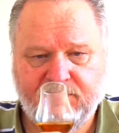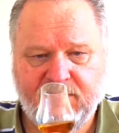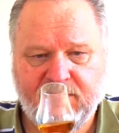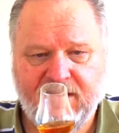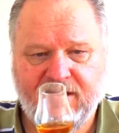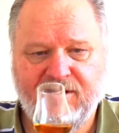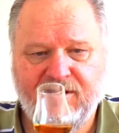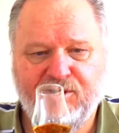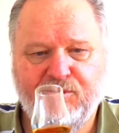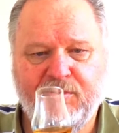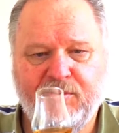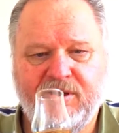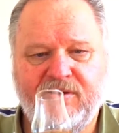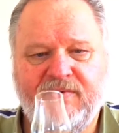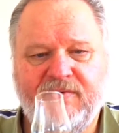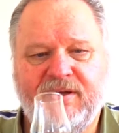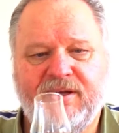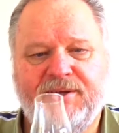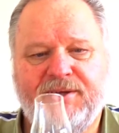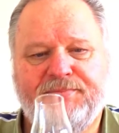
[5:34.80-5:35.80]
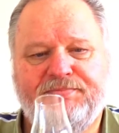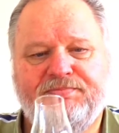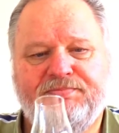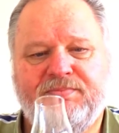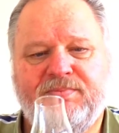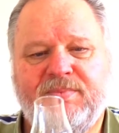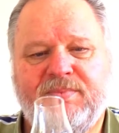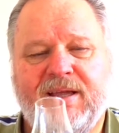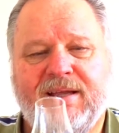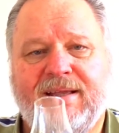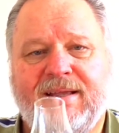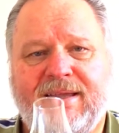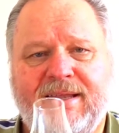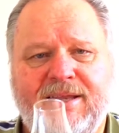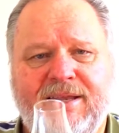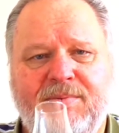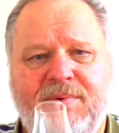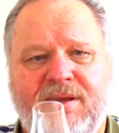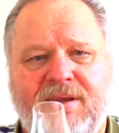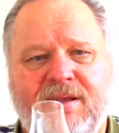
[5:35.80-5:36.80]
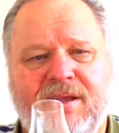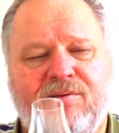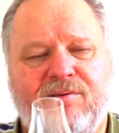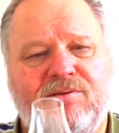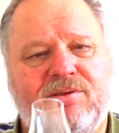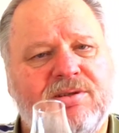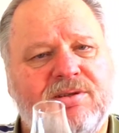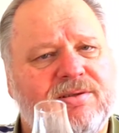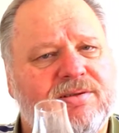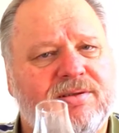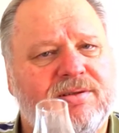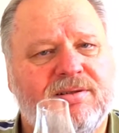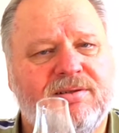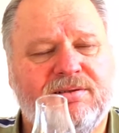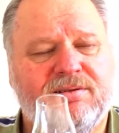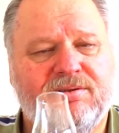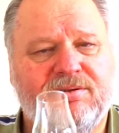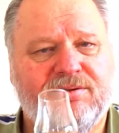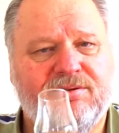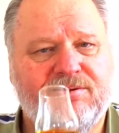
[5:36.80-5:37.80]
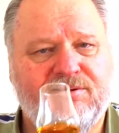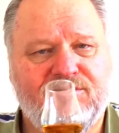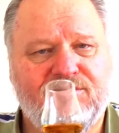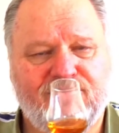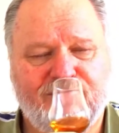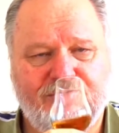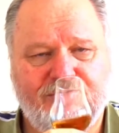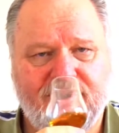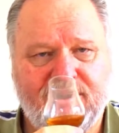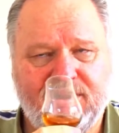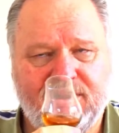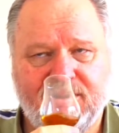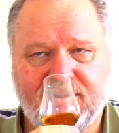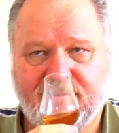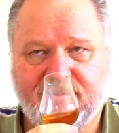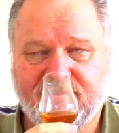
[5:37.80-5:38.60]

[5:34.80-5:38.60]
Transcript: A little bit of a creamy note to it.